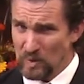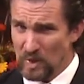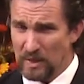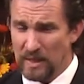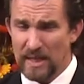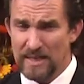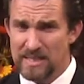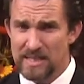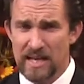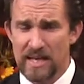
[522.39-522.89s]

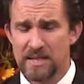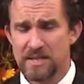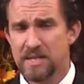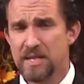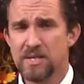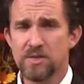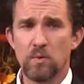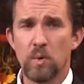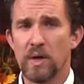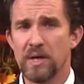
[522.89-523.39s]
let's ask
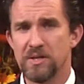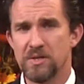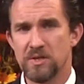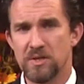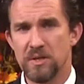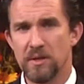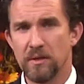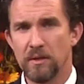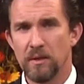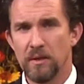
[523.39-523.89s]
this
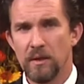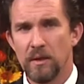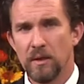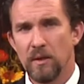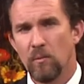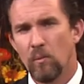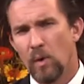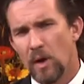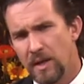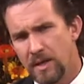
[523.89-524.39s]
question.
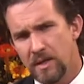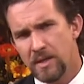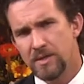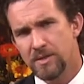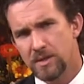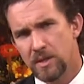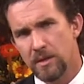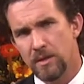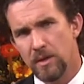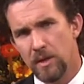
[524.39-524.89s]
What
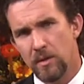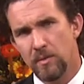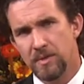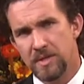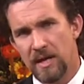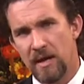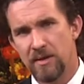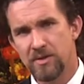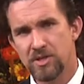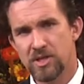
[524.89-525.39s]
does the New
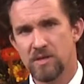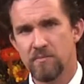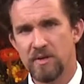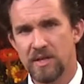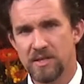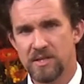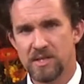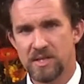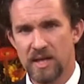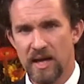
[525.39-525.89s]

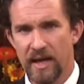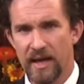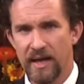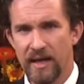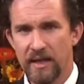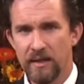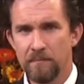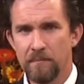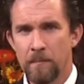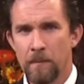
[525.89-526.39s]
Testament
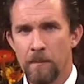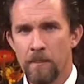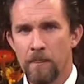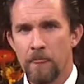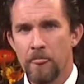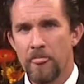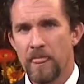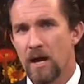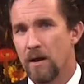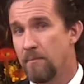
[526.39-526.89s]
say
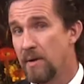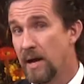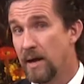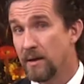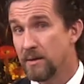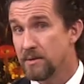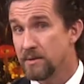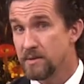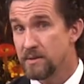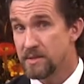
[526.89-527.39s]

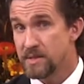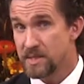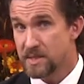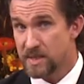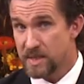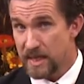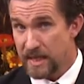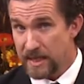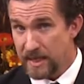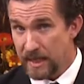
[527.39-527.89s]
about
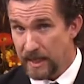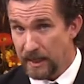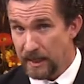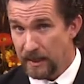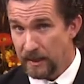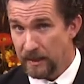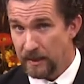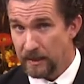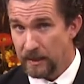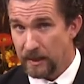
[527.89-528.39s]

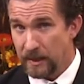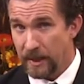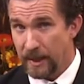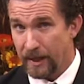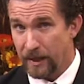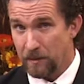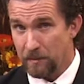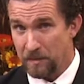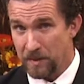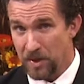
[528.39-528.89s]
singing
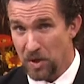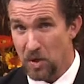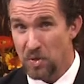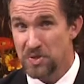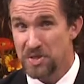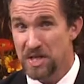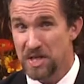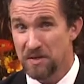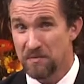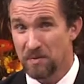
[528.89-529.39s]
and
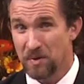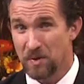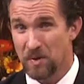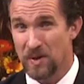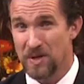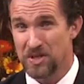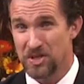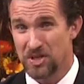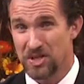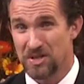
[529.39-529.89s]
music for
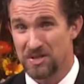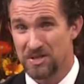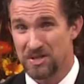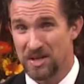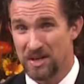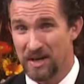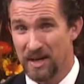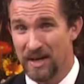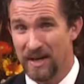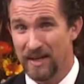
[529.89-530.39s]
Christians
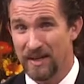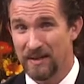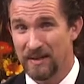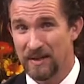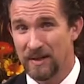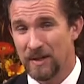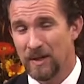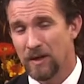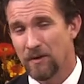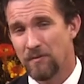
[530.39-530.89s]
today?
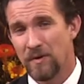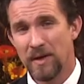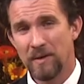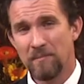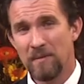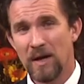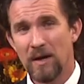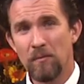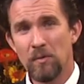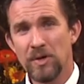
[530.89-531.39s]

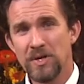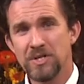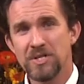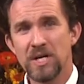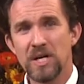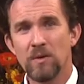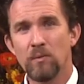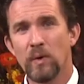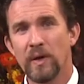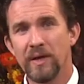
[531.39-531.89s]
Friend, I want to
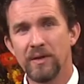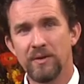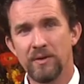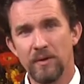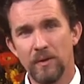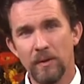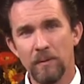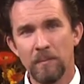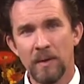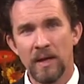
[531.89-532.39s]
share with
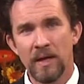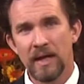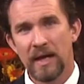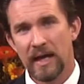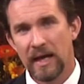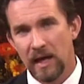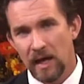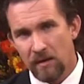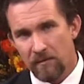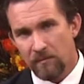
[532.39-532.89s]
you
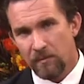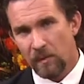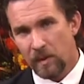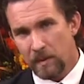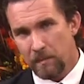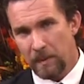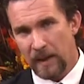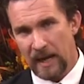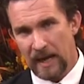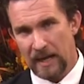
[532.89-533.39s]
every
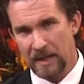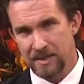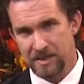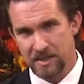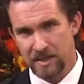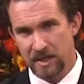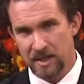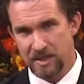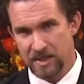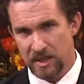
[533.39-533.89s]

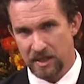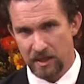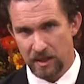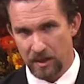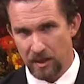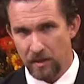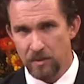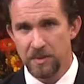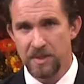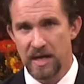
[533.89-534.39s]
passage in the
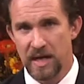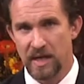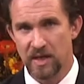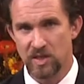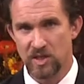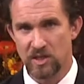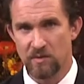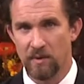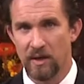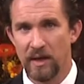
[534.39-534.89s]
New
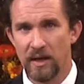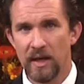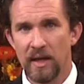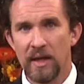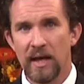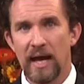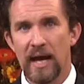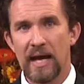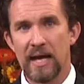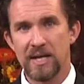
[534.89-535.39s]
Testament
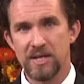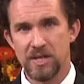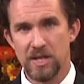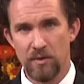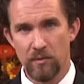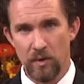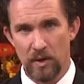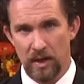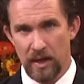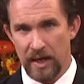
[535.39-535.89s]
as
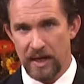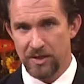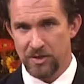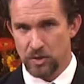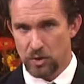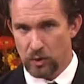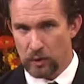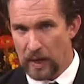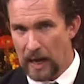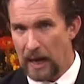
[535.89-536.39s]
it relates
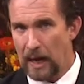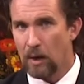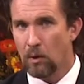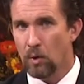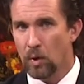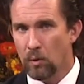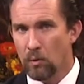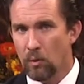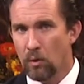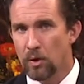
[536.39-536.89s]
to
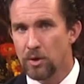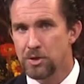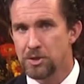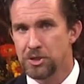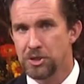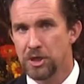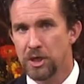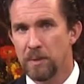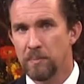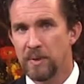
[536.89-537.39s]
our
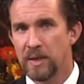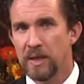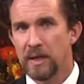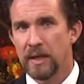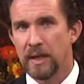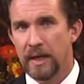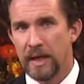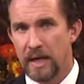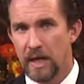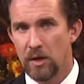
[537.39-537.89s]
worship
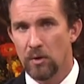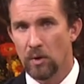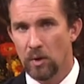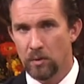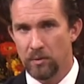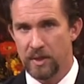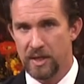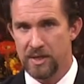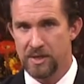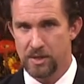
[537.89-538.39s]
here
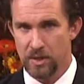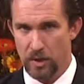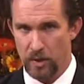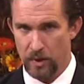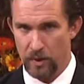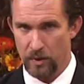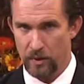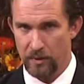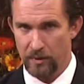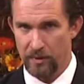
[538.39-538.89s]
on this
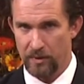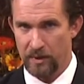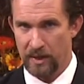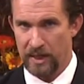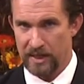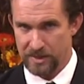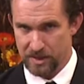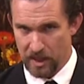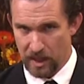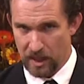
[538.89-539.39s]
earth
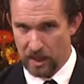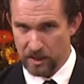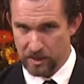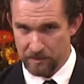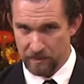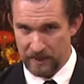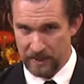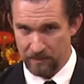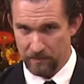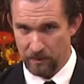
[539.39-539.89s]
as God's
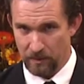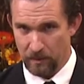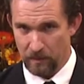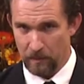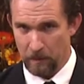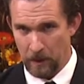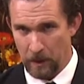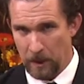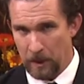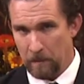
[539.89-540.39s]
people.
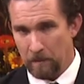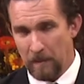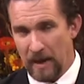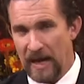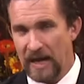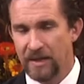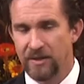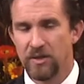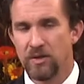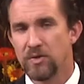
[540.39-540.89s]

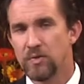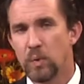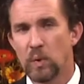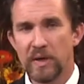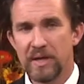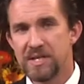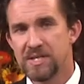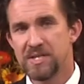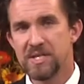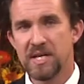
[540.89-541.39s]
Matthew
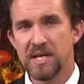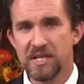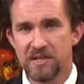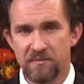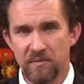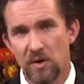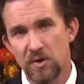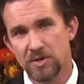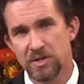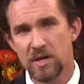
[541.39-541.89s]
26,
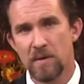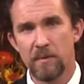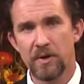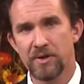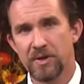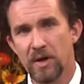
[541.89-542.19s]
verse number